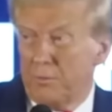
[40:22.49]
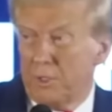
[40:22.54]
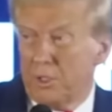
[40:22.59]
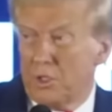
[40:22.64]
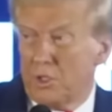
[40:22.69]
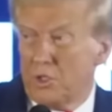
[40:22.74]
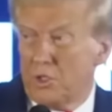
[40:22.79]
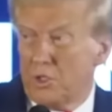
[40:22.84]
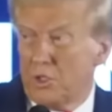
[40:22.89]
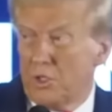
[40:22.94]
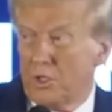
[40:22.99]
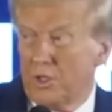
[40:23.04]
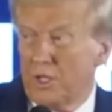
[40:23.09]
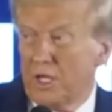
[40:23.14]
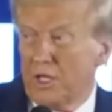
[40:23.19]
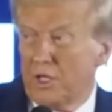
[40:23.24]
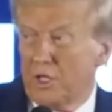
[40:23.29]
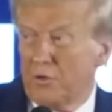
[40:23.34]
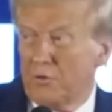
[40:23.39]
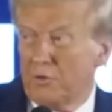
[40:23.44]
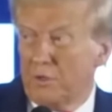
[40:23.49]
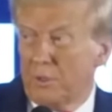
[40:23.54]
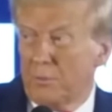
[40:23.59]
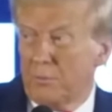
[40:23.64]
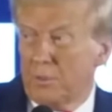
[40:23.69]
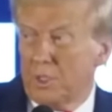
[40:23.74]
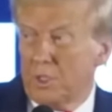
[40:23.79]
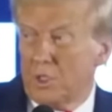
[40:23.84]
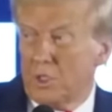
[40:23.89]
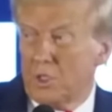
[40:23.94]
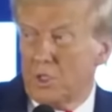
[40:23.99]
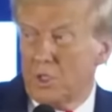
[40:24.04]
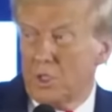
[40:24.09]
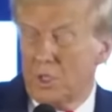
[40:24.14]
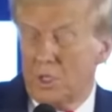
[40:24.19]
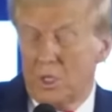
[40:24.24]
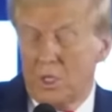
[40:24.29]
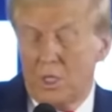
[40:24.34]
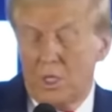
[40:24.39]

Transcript: much. Thank you very much.